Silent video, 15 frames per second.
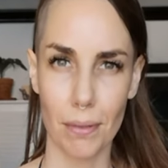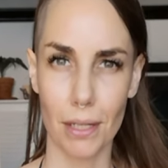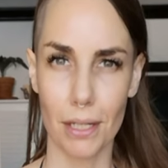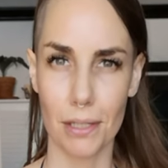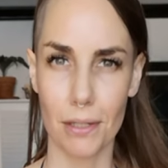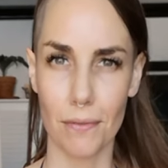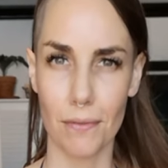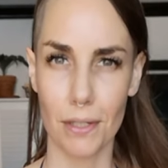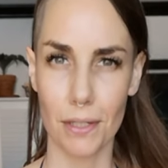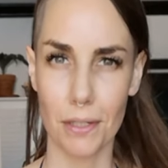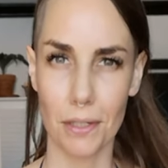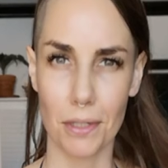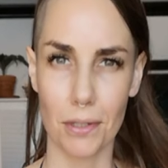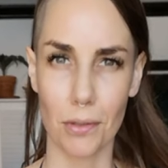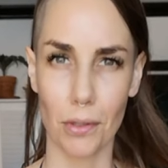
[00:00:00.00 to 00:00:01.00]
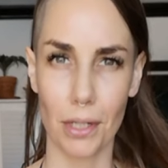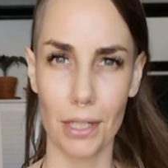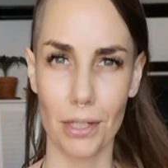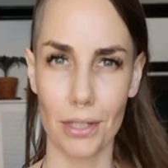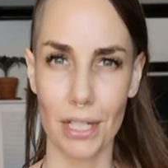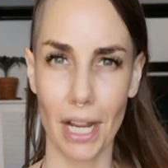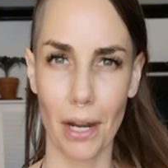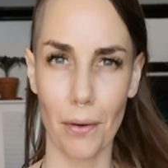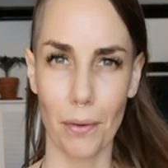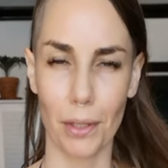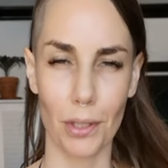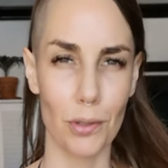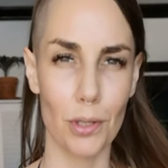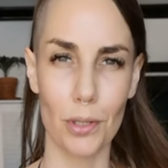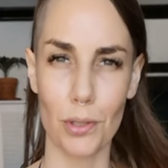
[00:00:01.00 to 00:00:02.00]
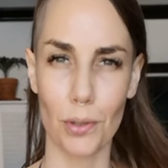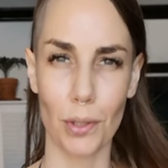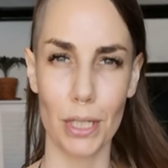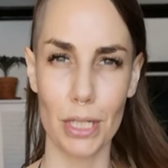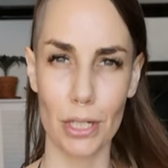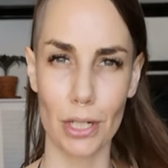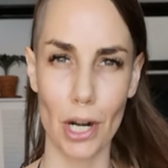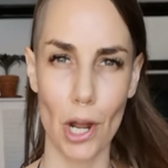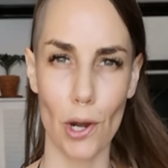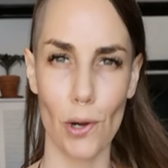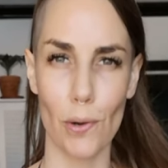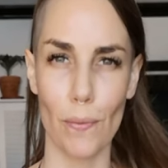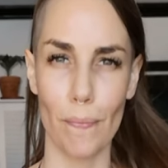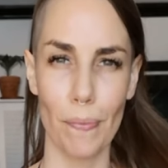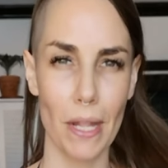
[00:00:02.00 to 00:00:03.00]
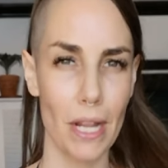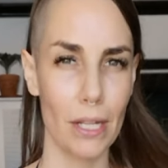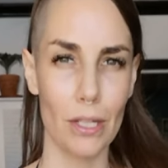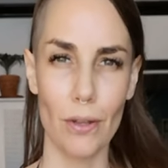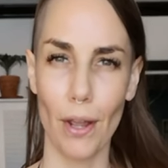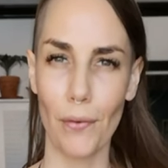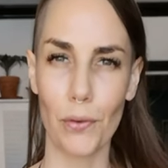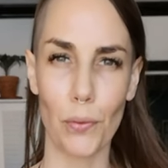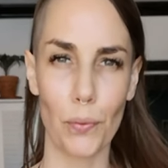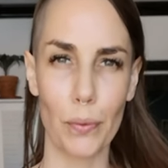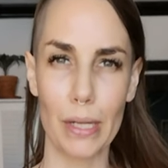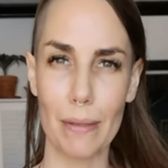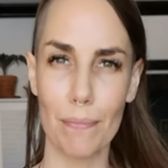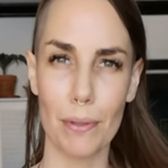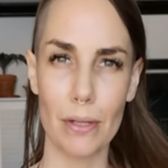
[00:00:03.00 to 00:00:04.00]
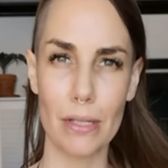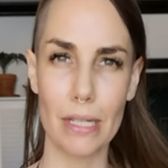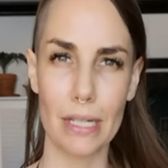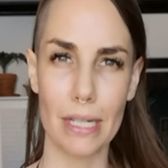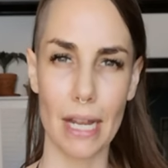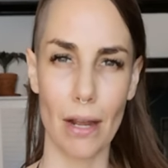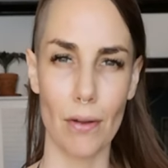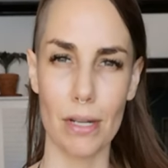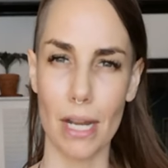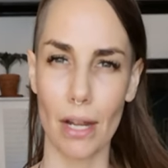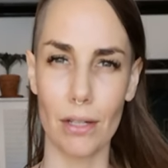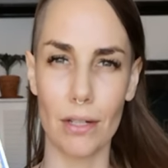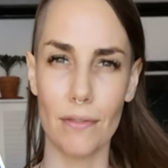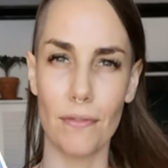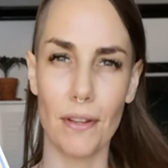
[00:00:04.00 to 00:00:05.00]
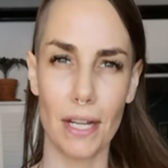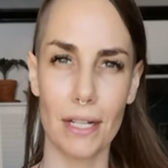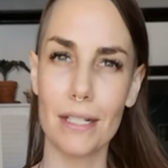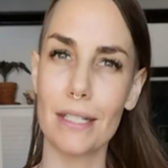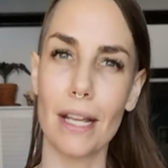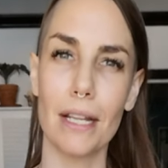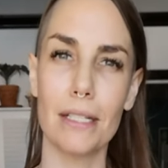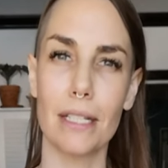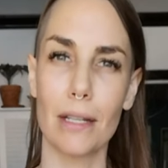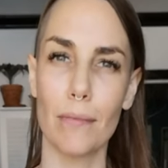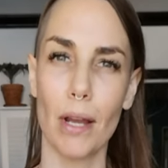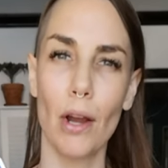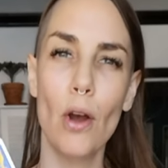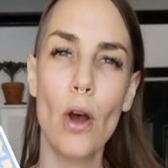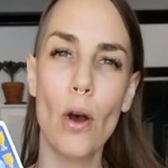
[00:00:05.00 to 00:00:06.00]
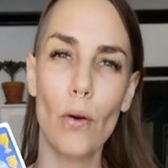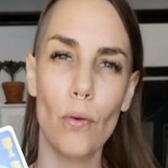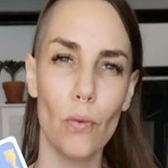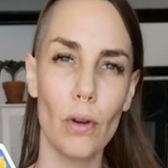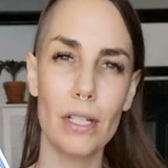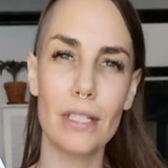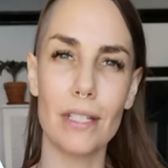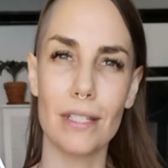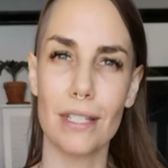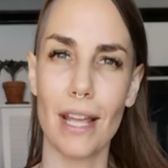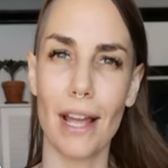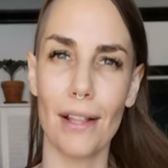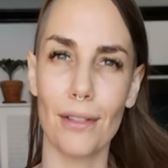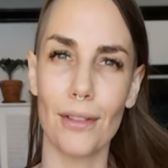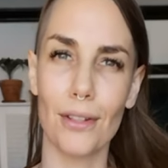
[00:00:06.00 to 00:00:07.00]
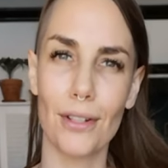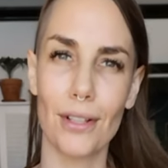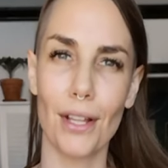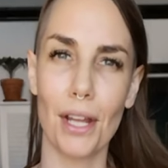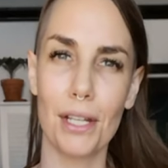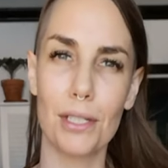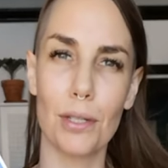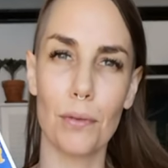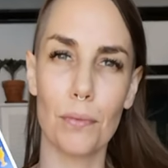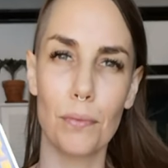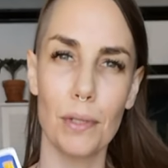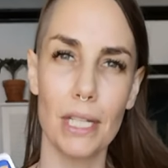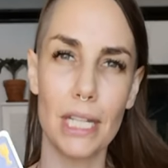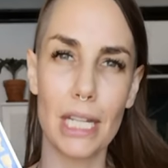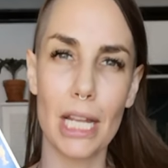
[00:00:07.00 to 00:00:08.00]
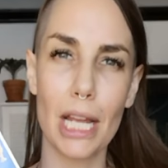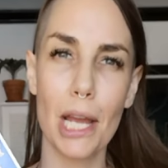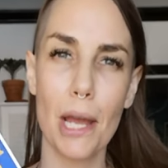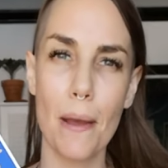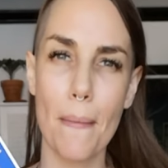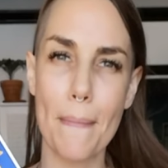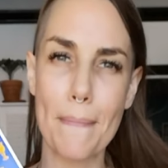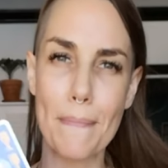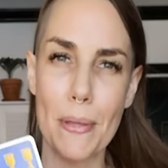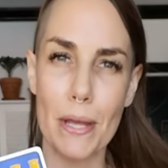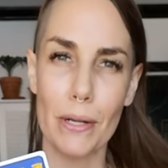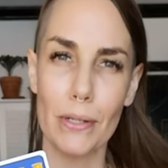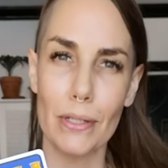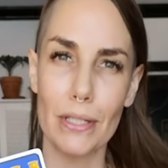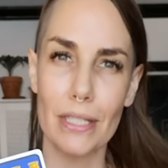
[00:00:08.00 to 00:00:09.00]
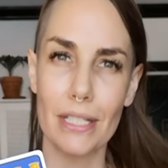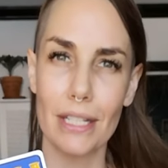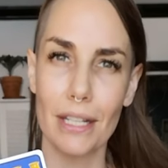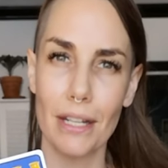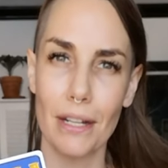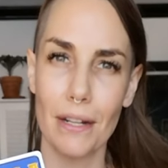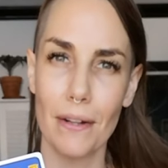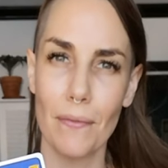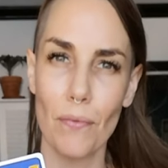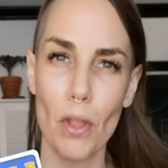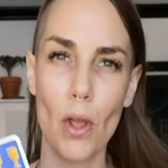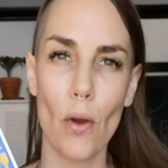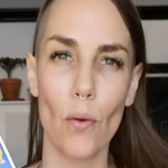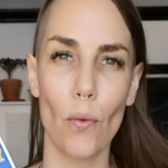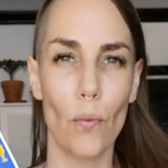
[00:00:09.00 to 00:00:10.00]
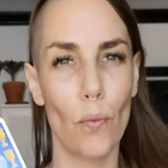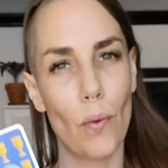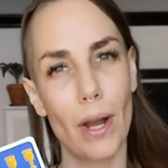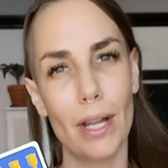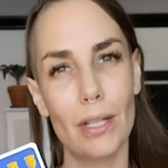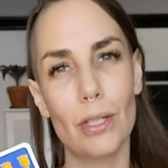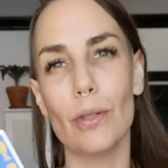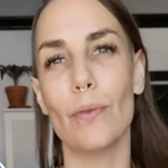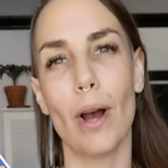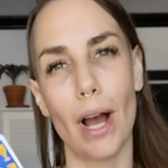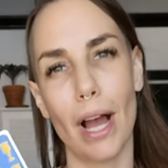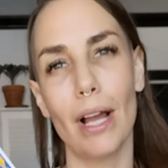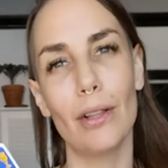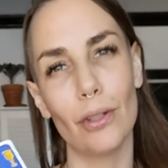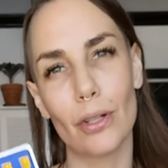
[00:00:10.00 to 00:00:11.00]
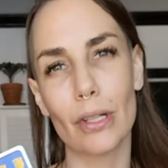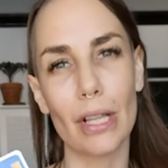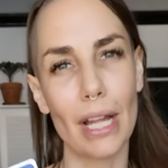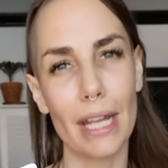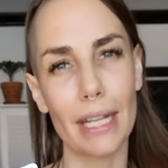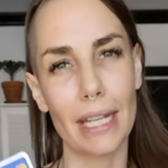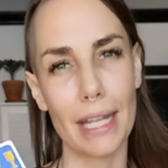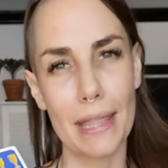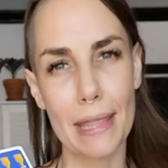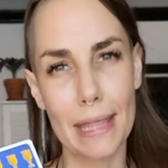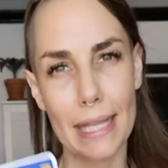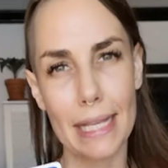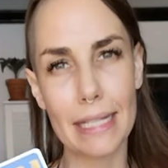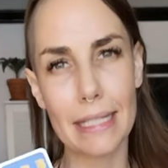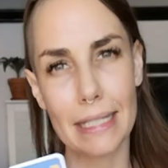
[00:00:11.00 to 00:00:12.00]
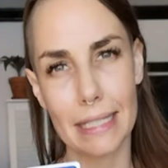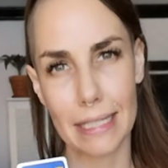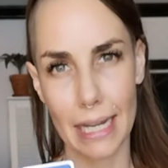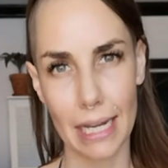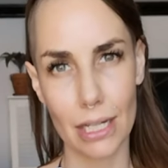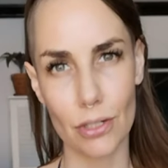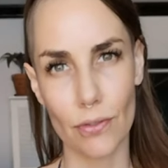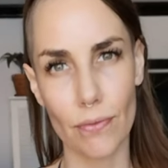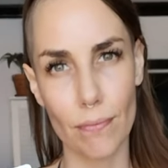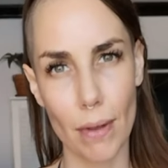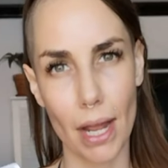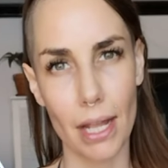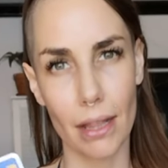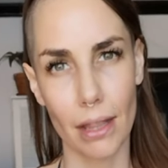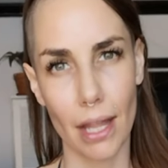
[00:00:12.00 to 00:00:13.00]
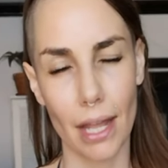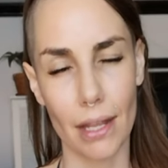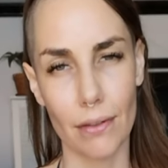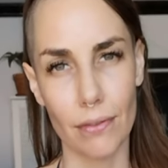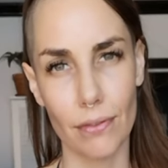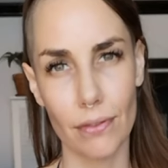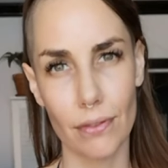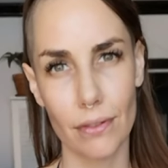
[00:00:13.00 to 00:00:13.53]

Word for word: because you've just destroyed your tower you destroyed your home you have to rebuild it now and now you're fantasizing about what does that look like to rebuild what do I look like in this stage of my life?